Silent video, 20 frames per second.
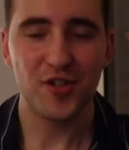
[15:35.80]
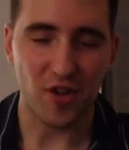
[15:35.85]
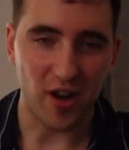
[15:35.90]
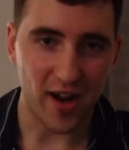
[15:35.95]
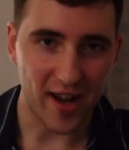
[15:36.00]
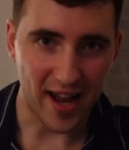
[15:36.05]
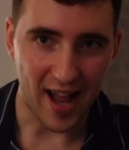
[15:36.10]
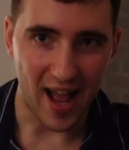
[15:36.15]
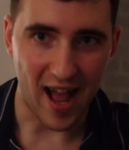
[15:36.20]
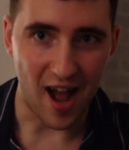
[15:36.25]

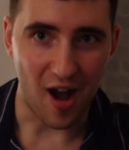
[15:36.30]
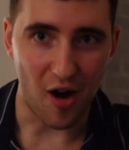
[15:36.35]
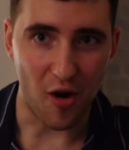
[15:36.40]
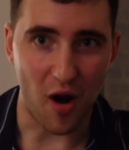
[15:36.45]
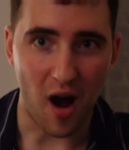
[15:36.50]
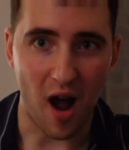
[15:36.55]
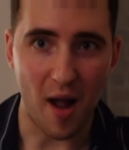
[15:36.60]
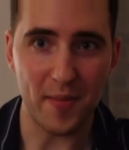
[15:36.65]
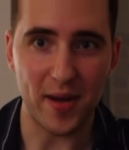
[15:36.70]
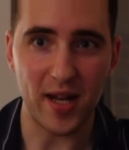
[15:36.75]
Trying it
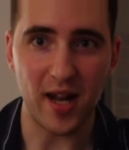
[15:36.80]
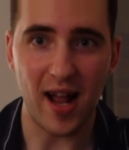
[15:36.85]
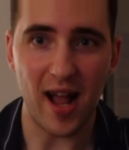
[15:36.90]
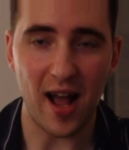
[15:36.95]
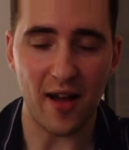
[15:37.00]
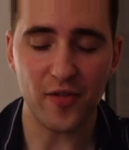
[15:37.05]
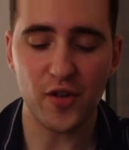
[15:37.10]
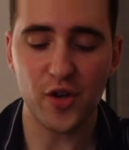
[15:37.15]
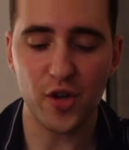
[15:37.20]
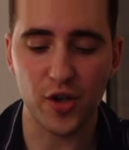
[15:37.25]
out. I mean, I
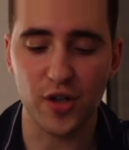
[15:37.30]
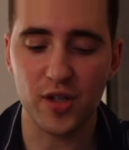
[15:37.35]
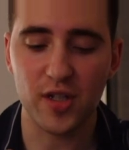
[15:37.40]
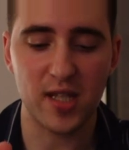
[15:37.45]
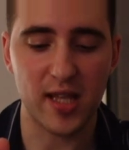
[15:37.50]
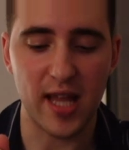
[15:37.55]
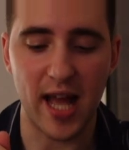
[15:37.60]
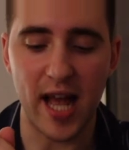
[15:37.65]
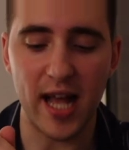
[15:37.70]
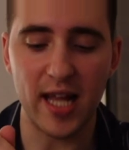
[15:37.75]
have
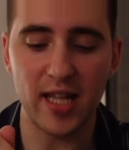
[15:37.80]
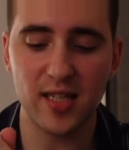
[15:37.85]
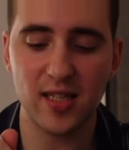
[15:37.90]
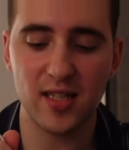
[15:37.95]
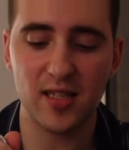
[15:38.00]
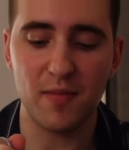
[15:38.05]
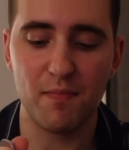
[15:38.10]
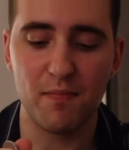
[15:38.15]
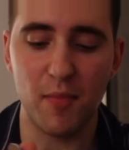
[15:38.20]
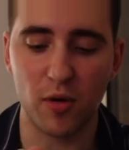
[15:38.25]
cooked
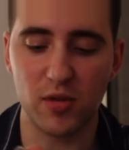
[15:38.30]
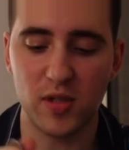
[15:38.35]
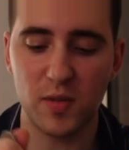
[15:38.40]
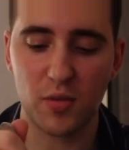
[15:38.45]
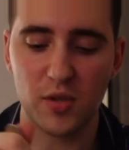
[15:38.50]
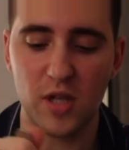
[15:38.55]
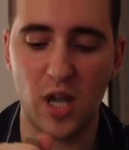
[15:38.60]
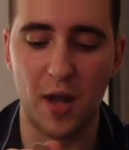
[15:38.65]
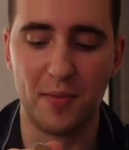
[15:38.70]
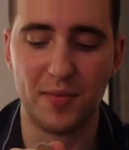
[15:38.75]
this
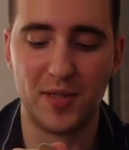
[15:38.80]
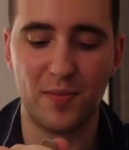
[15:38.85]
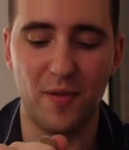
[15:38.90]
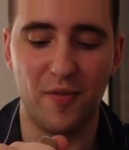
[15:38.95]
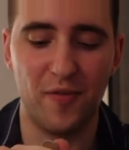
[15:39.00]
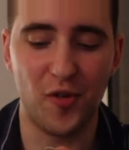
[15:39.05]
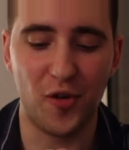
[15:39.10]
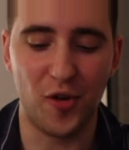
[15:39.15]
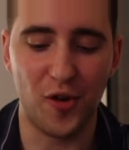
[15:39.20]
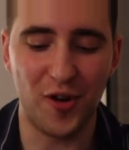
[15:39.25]
multiple times
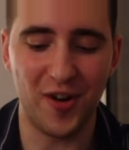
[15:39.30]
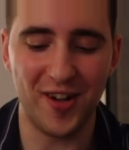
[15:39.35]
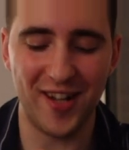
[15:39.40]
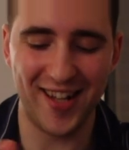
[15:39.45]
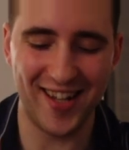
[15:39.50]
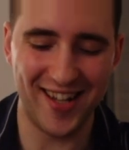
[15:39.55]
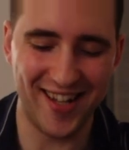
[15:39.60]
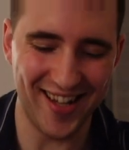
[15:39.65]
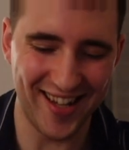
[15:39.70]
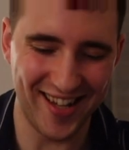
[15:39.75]
before.
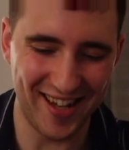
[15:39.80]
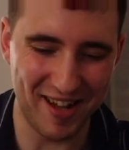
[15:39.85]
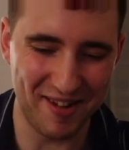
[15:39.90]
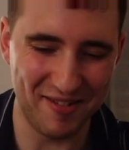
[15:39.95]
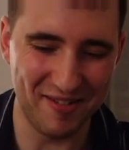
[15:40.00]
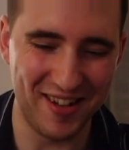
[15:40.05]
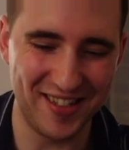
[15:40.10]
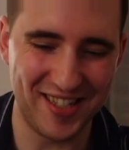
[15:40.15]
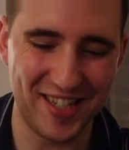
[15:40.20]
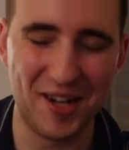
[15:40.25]

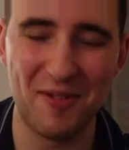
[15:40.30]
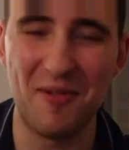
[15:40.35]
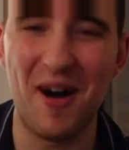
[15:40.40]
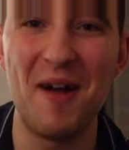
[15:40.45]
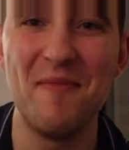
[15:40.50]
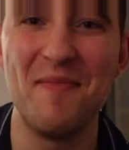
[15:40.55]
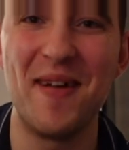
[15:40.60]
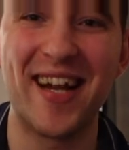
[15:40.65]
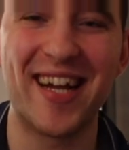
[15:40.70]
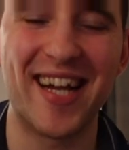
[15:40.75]
I don't know
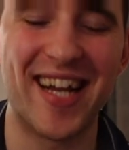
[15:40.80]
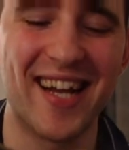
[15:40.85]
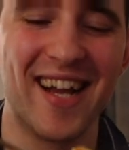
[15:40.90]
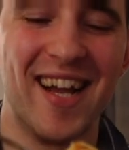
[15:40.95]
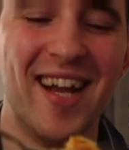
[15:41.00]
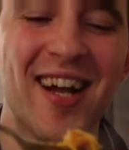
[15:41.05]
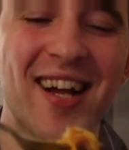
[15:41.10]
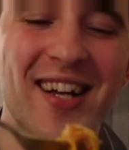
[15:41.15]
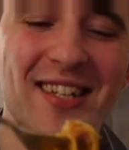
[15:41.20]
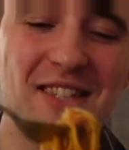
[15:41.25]
why I'm making
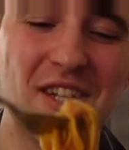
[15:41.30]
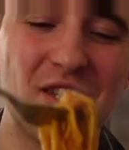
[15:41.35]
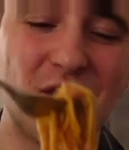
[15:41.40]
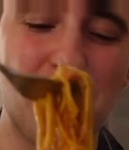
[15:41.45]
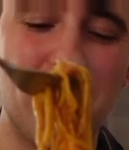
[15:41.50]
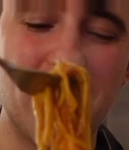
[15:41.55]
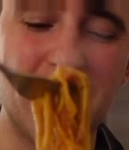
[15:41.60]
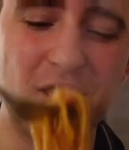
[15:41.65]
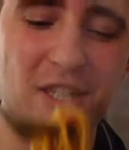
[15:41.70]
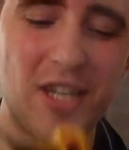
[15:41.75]
such
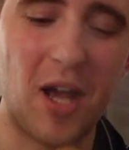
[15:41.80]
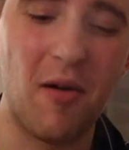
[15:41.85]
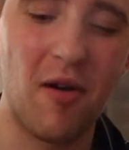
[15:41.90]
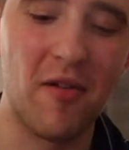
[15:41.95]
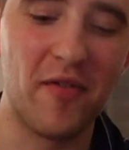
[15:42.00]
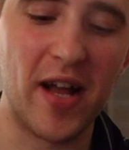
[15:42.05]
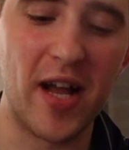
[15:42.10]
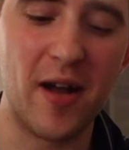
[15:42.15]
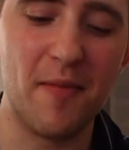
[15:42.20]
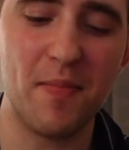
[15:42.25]
a big show
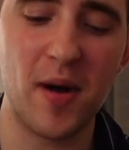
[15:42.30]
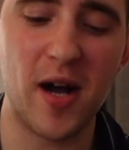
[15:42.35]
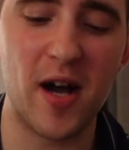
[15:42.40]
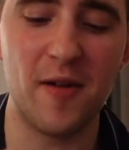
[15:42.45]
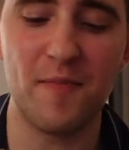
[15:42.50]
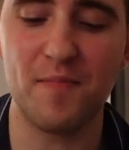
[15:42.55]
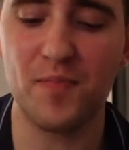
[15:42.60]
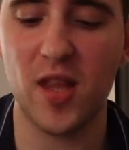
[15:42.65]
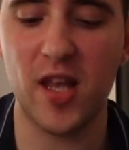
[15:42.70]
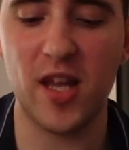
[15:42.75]
of it,
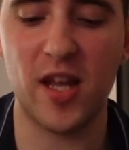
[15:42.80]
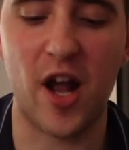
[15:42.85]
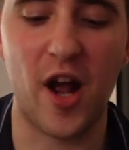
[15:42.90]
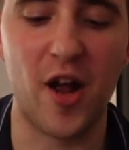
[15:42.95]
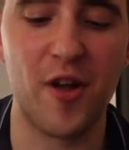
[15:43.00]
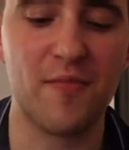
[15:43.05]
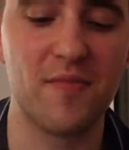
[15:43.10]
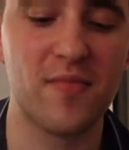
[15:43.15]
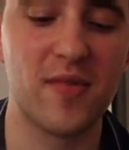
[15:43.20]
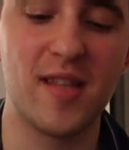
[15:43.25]
but you
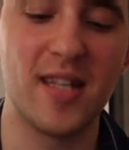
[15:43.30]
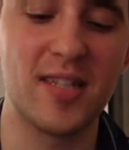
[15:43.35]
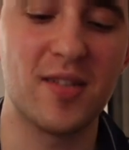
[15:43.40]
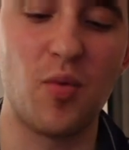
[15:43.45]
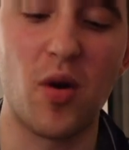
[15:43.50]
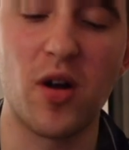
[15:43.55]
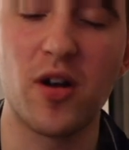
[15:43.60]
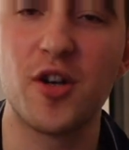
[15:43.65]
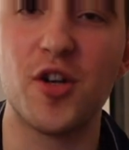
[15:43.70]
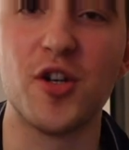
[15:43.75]
know, this
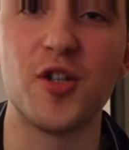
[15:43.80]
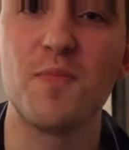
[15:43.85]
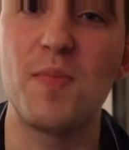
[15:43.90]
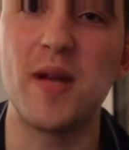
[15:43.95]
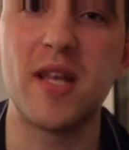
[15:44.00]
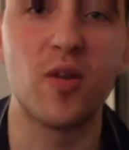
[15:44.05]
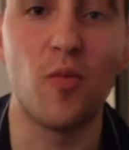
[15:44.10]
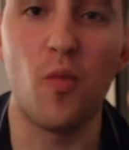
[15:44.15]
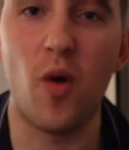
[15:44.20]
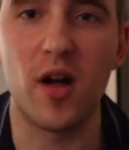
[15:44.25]
one could
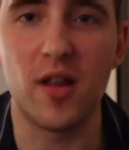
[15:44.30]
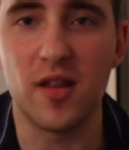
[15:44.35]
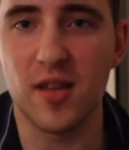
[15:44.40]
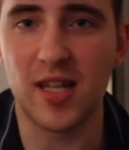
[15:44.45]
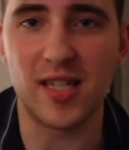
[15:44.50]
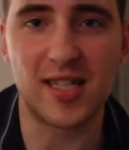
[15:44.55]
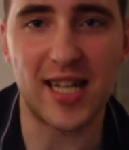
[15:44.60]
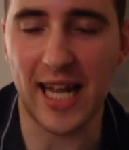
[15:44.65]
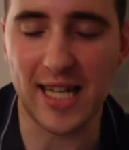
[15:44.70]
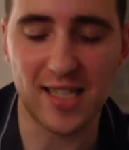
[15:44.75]
be the one
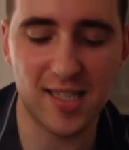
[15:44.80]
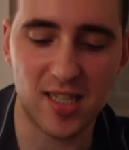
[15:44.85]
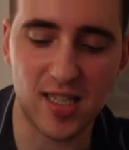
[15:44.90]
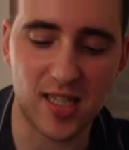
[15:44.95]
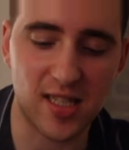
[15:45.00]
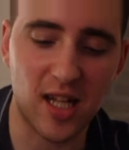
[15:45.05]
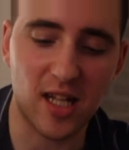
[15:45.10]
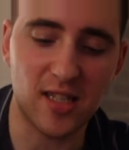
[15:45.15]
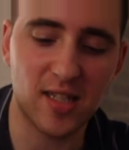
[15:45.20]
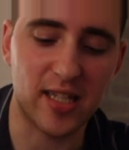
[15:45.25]
that tastes
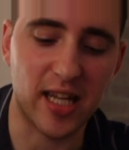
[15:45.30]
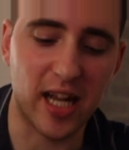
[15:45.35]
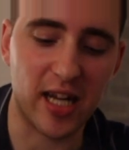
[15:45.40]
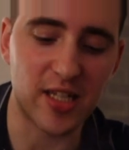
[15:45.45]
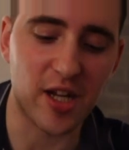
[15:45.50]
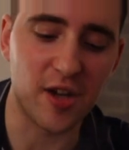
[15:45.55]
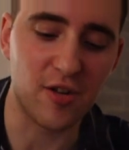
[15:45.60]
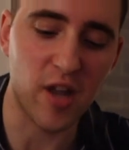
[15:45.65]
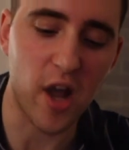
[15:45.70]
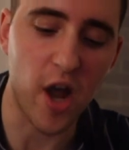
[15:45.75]
disgusting. I
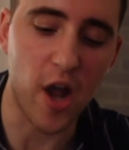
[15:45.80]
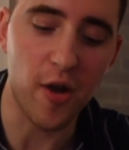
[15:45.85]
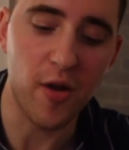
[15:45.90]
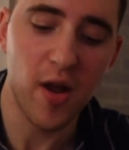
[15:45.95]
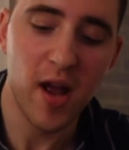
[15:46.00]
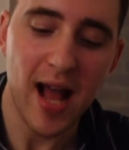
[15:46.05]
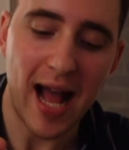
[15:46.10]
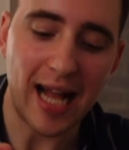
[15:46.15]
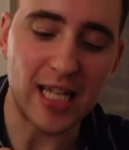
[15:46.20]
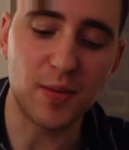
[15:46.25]
don't know.
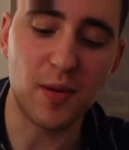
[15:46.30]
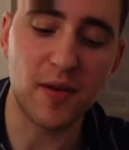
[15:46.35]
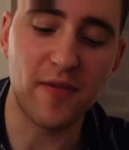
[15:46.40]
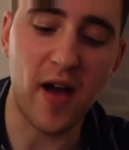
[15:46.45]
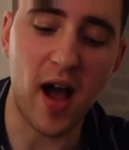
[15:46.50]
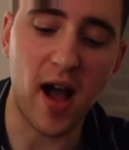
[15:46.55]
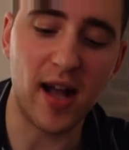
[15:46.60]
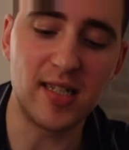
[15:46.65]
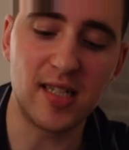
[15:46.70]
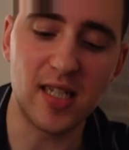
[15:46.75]
And to be
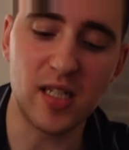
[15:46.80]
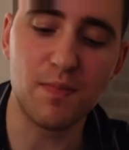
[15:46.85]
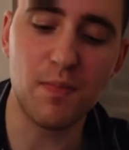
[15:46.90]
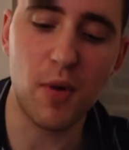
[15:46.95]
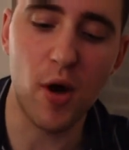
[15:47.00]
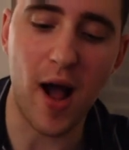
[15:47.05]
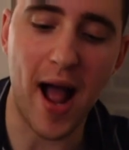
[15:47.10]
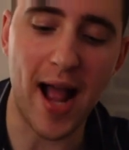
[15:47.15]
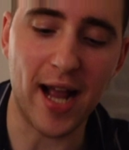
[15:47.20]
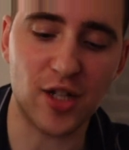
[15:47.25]
fair, I did
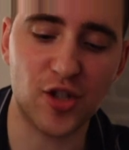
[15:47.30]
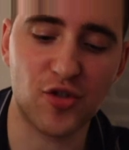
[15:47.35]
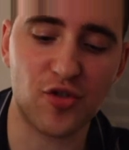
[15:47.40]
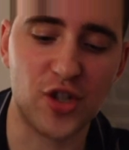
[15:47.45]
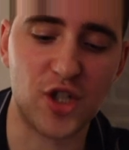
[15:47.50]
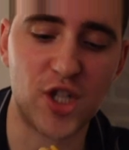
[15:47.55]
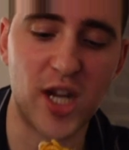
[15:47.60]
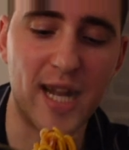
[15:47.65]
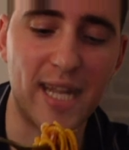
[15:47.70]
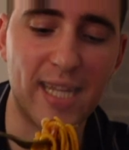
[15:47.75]
put
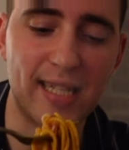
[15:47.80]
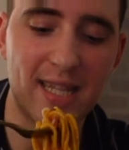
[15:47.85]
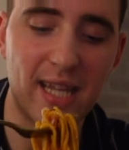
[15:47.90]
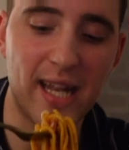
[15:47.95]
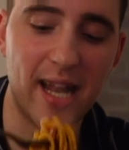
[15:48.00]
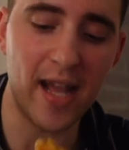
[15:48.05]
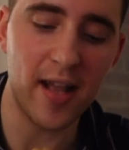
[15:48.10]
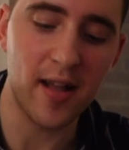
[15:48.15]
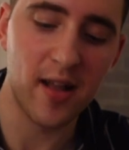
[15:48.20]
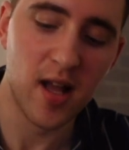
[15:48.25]
extra chilies
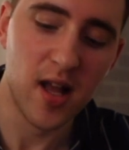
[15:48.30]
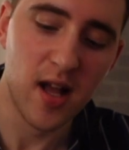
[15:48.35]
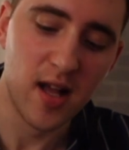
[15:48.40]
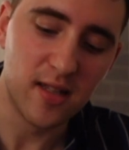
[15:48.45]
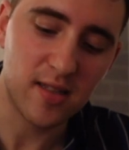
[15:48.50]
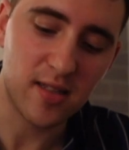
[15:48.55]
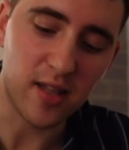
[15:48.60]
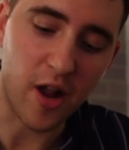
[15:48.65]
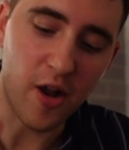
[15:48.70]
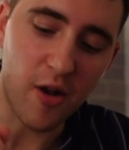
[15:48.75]
in it,
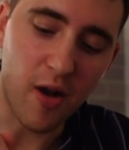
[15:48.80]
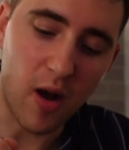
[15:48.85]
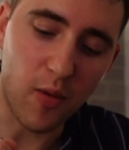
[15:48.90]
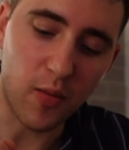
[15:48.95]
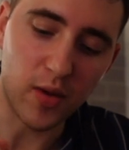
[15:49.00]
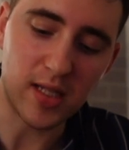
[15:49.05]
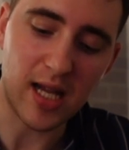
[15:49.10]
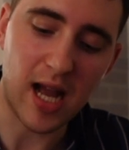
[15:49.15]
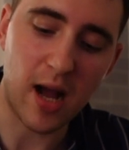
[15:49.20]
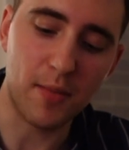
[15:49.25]
so I
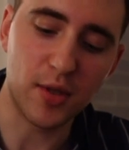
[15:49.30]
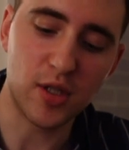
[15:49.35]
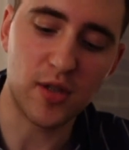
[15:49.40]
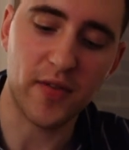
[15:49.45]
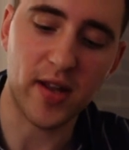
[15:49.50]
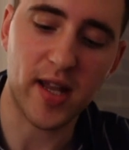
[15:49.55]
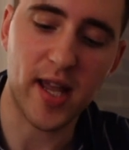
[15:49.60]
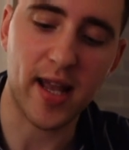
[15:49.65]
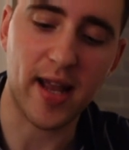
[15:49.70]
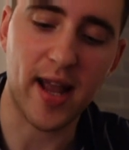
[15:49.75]
wonder how much
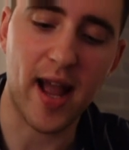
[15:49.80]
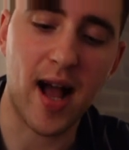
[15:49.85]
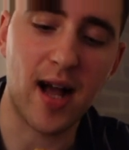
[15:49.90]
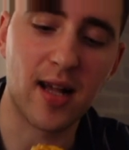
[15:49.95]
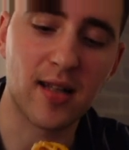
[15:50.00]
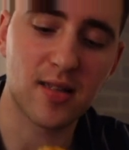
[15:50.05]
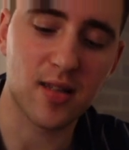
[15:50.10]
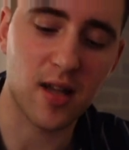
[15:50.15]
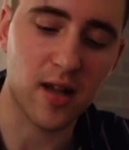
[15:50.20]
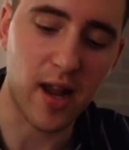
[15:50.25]
of a kick it
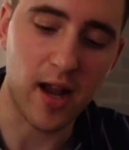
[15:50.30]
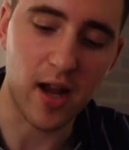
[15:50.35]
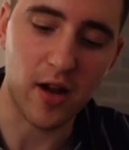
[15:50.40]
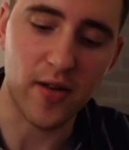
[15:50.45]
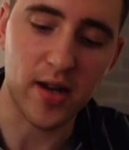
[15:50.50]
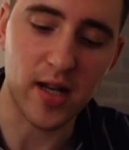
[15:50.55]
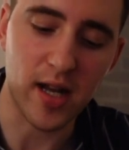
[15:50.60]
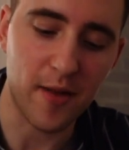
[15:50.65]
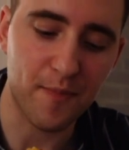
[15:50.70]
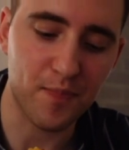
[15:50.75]
has. Okay,
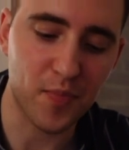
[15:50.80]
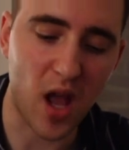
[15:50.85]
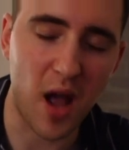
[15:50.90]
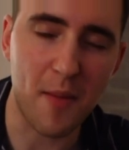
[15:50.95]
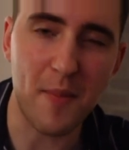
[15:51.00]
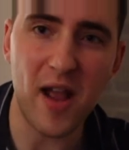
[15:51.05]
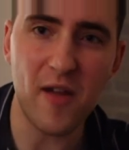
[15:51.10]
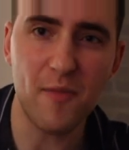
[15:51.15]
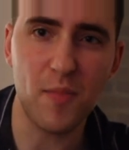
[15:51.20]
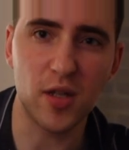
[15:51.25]
you ready? I
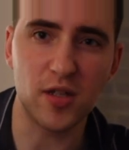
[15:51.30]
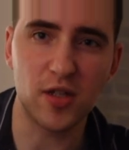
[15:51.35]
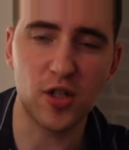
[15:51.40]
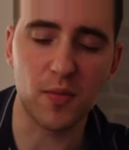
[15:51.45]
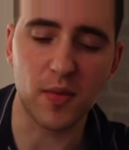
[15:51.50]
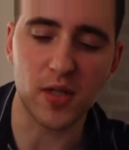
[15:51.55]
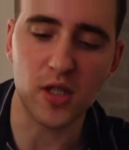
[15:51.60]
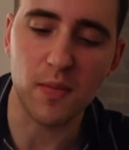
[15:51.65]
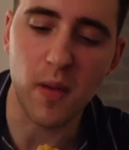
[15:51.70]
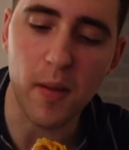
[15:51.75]
may have put
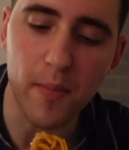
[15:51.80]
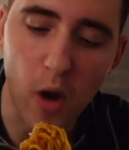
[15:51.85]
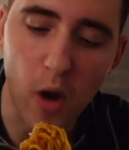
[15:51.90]
too much in my